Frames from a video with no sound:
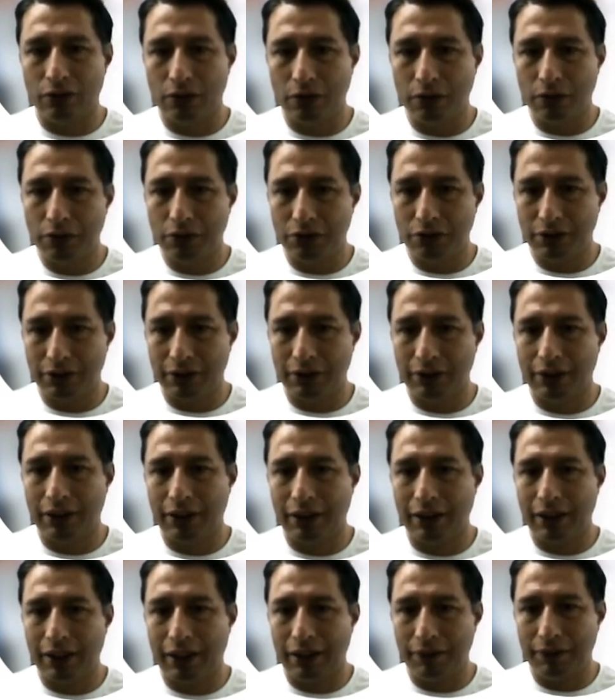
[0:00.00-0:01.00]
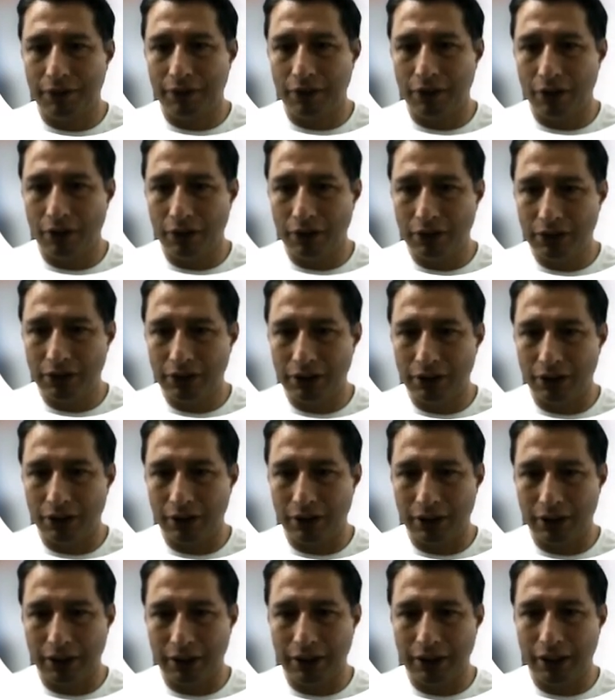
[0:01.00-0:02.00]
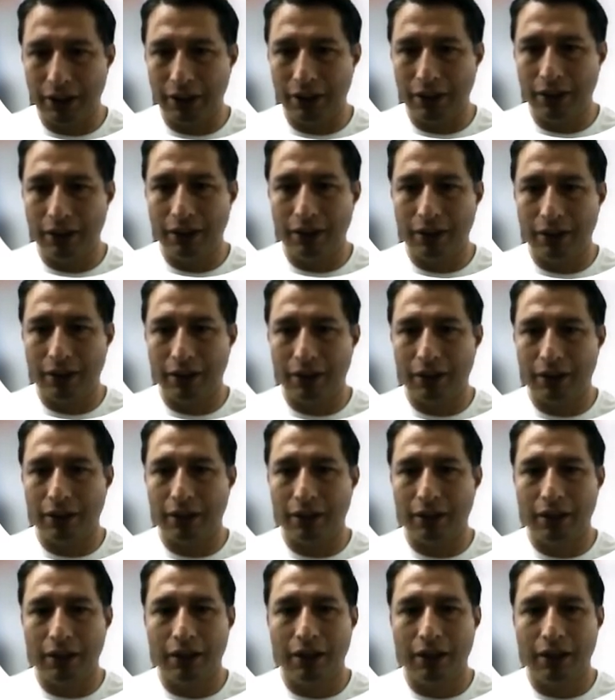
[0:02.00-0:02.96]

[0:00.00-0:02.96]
have holes on the panel.